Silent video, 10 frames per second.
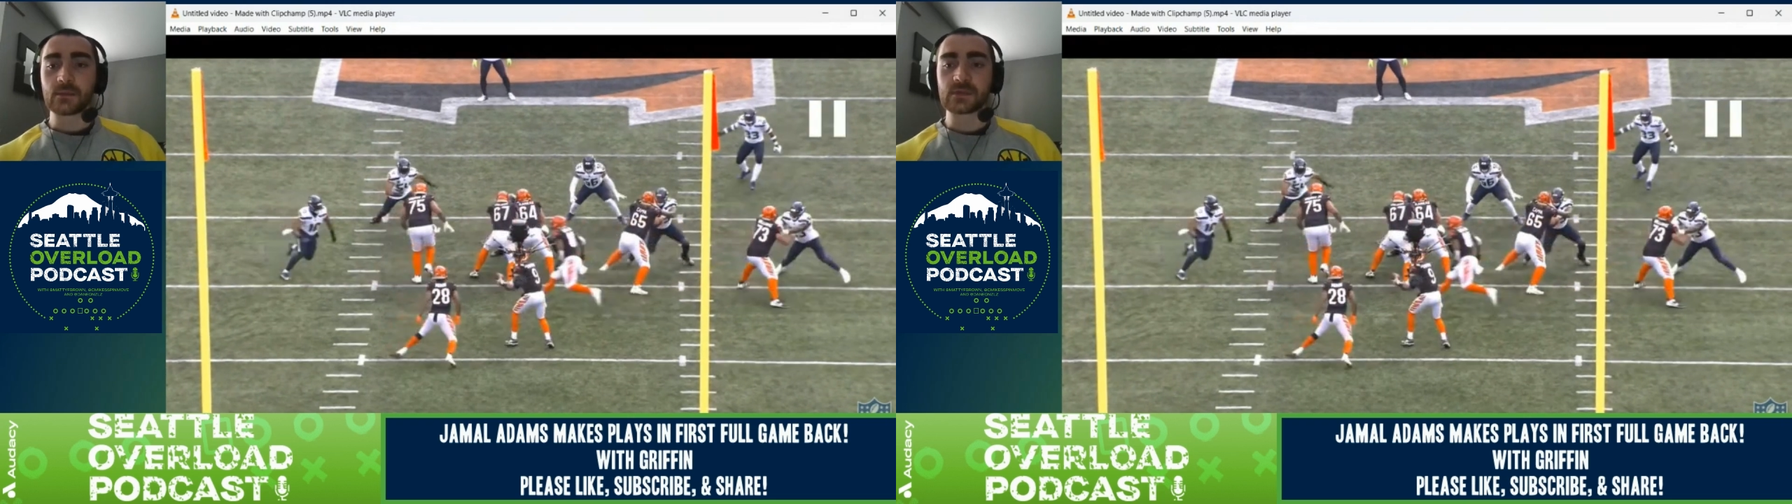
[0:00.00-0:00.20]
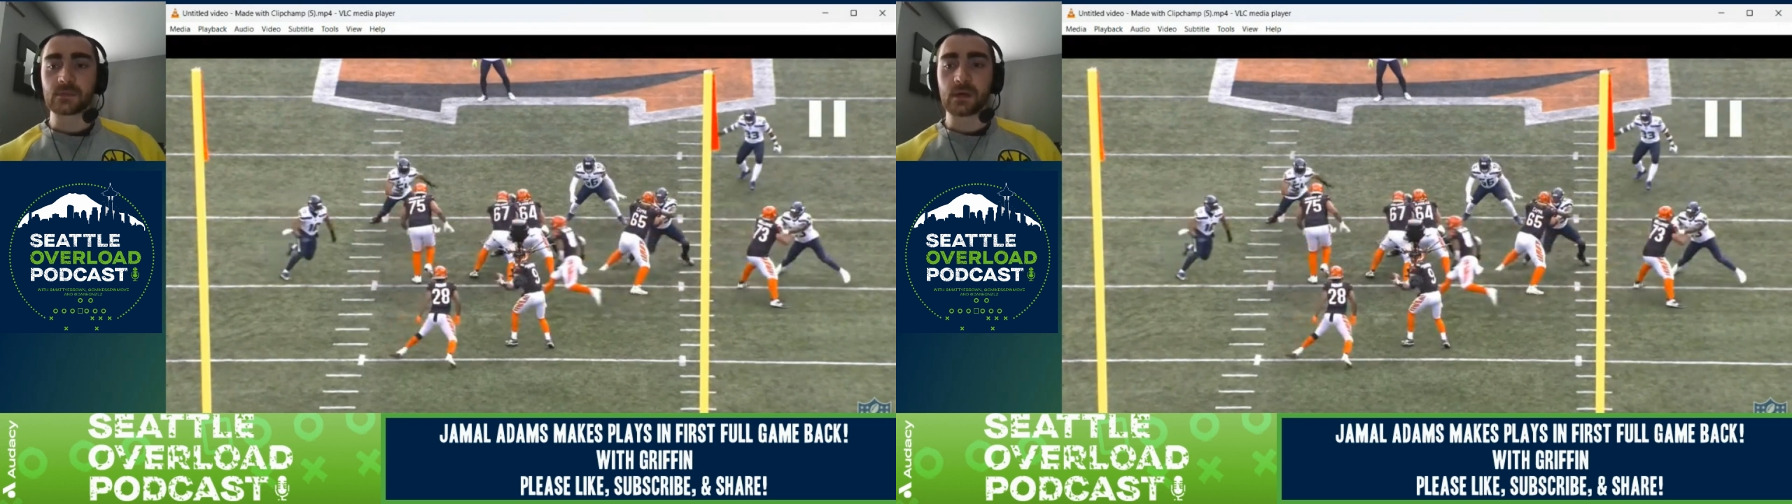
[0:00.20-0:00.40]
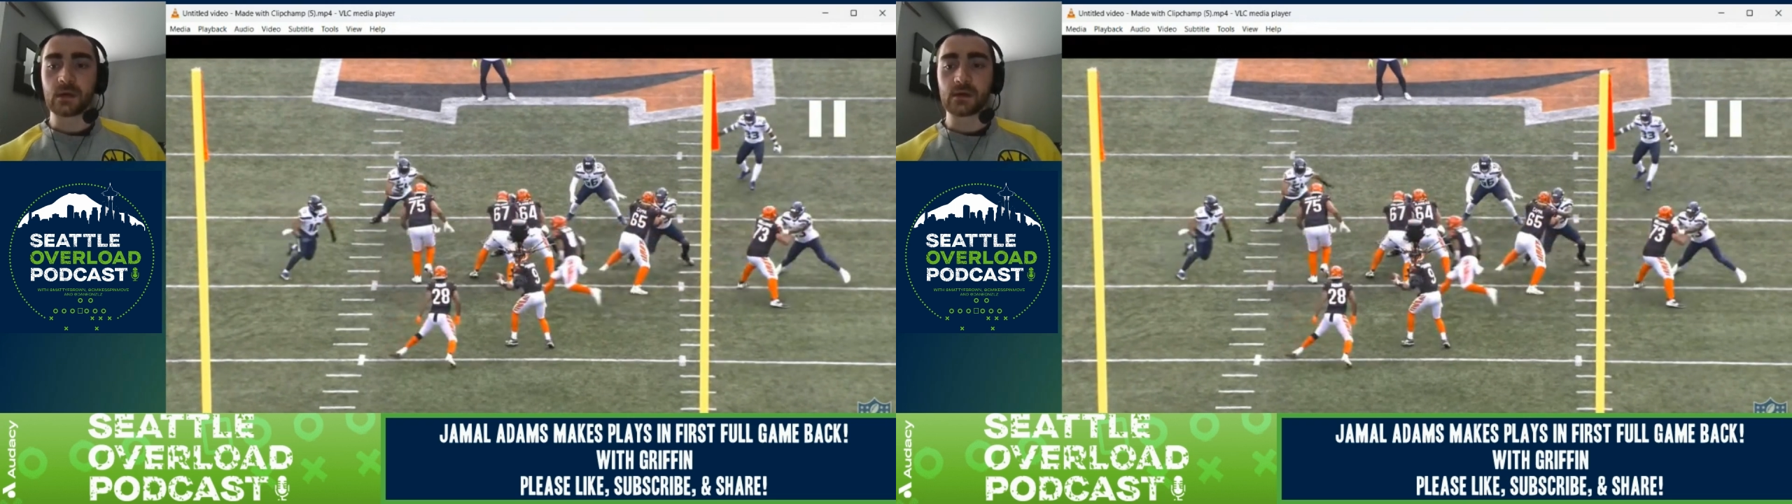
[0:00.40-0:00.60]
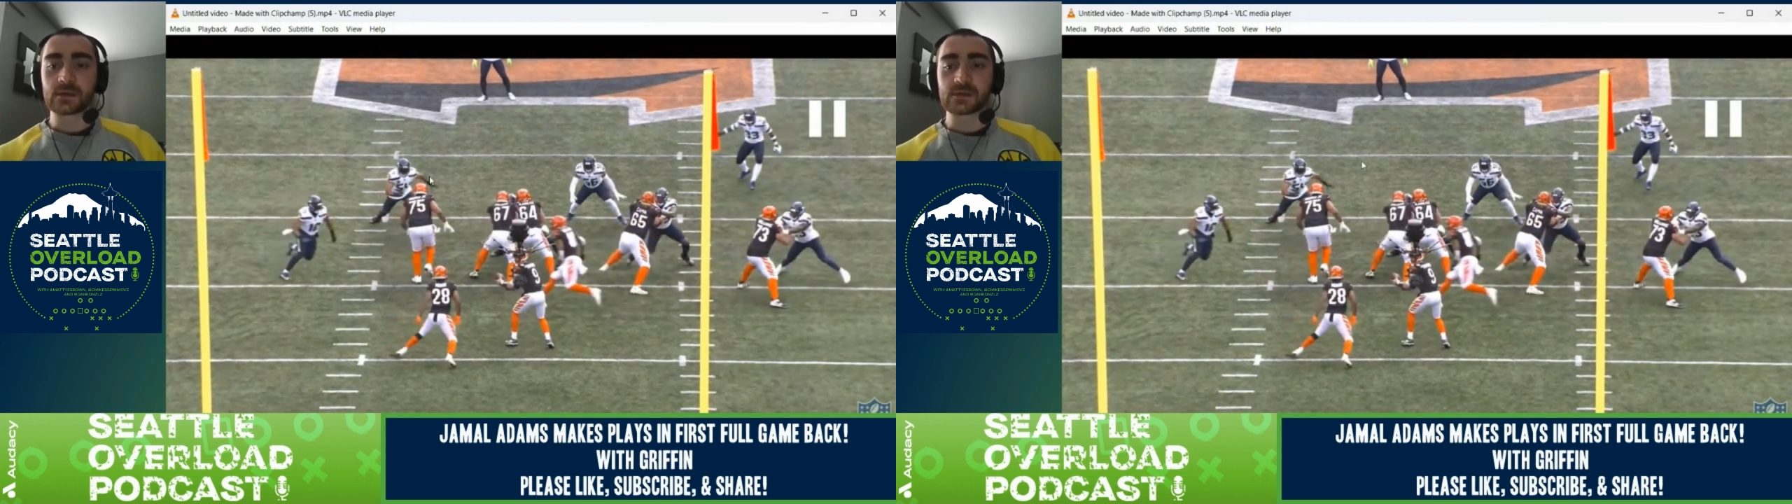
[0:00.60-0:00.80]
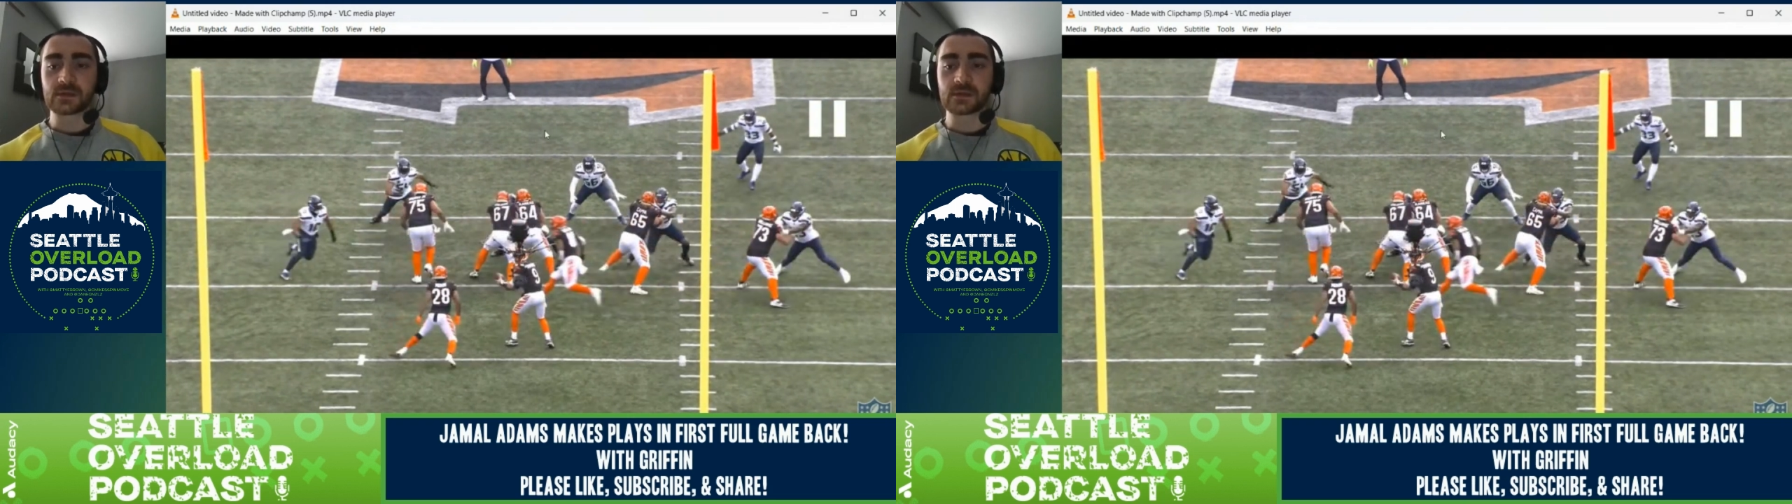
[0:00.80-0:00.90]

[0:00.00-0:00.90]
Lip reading: Jamal is